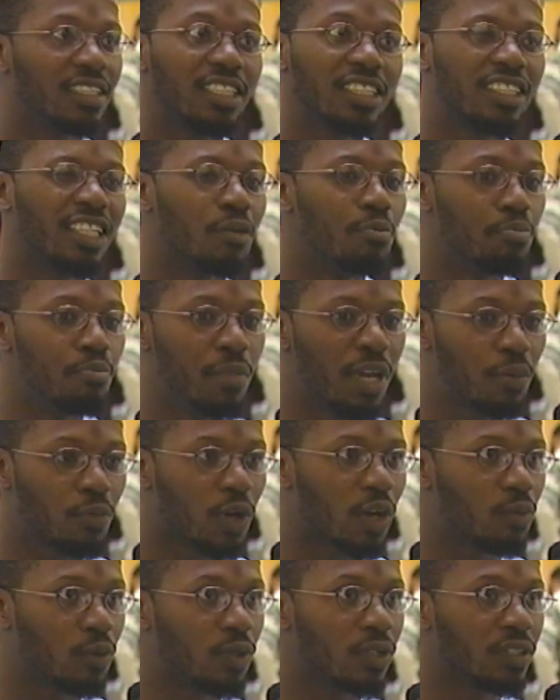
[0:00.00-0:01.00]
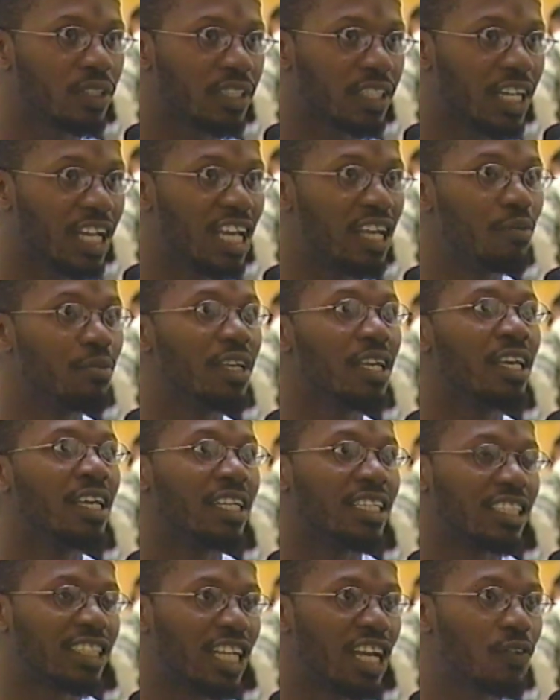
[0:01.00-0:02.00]
this is a memorable time.
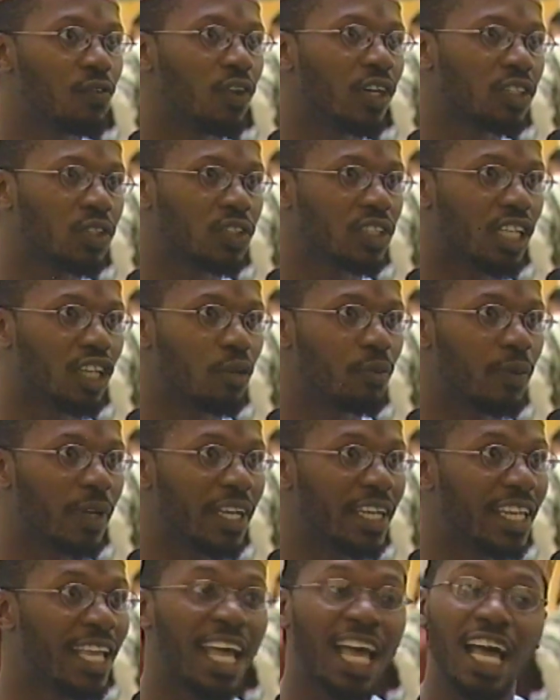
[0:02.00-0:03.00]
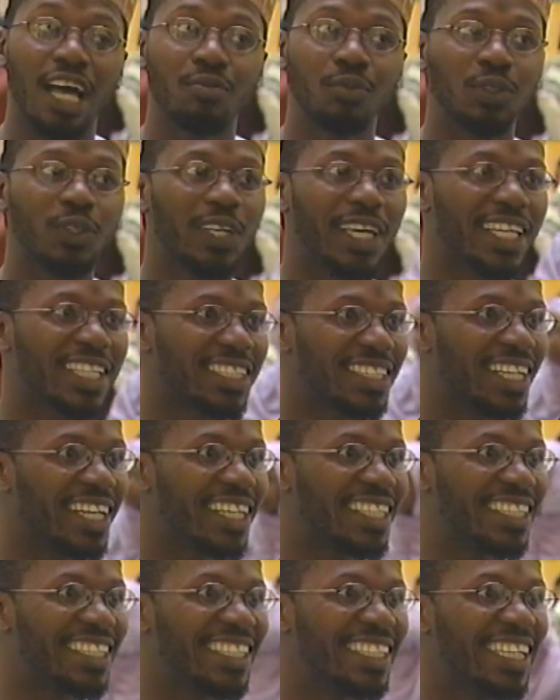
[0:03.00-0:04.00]
It's time for us to celebrate. I'm so
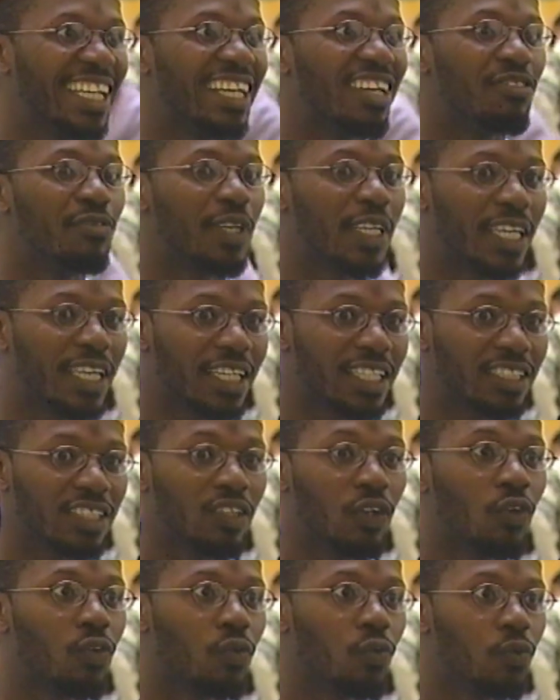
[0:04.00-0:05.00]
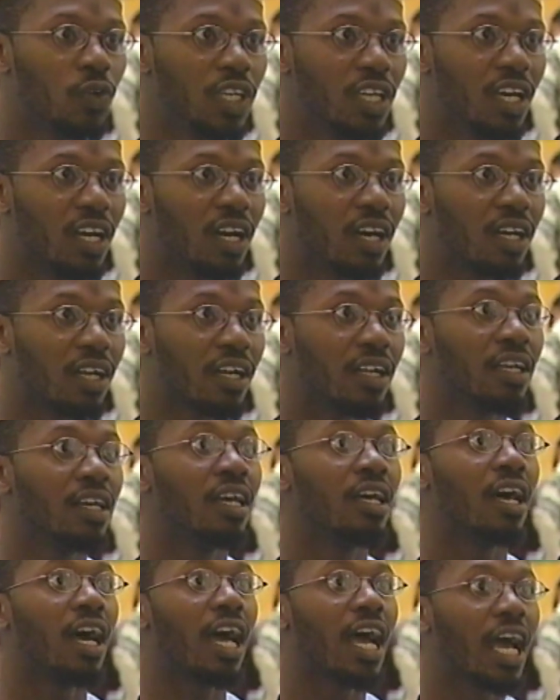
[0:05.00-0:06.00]
excited because we are
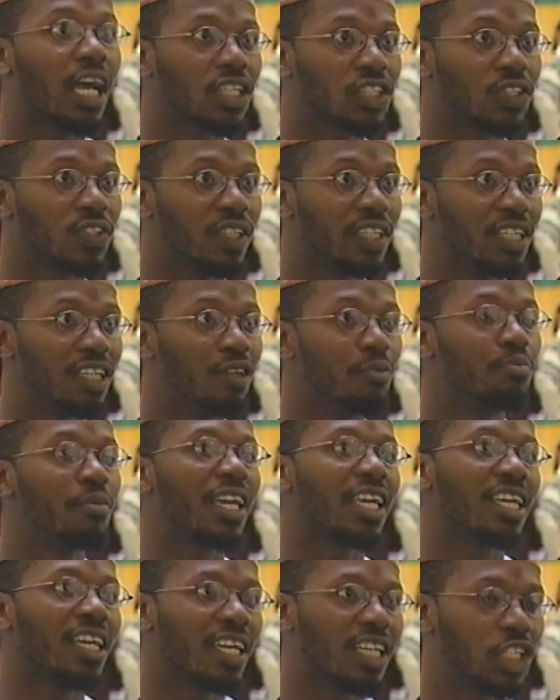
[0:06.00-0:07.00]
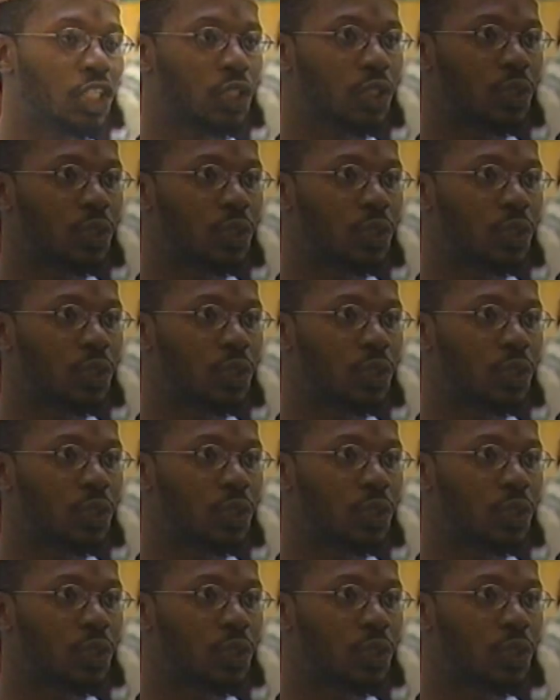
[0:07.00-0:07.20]
actually making a